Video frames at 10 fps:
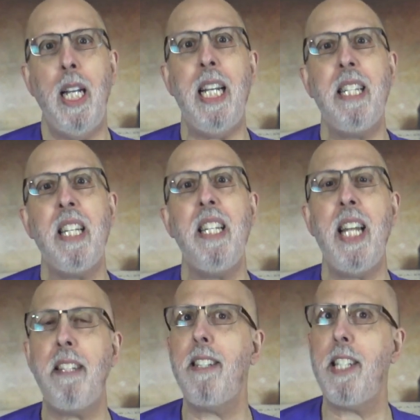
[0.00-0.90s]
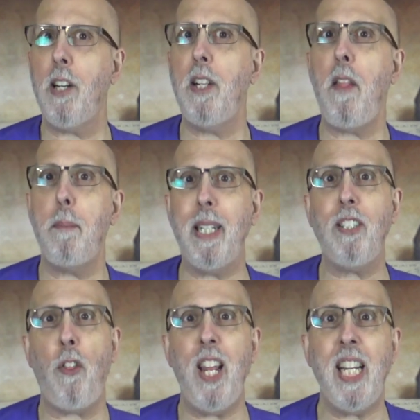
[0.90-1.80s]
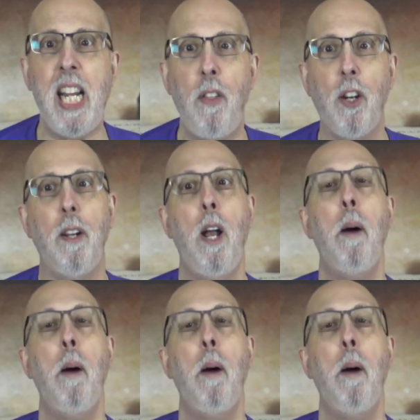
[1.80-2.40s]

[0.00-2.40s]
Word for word: isn't necessarily the best thing either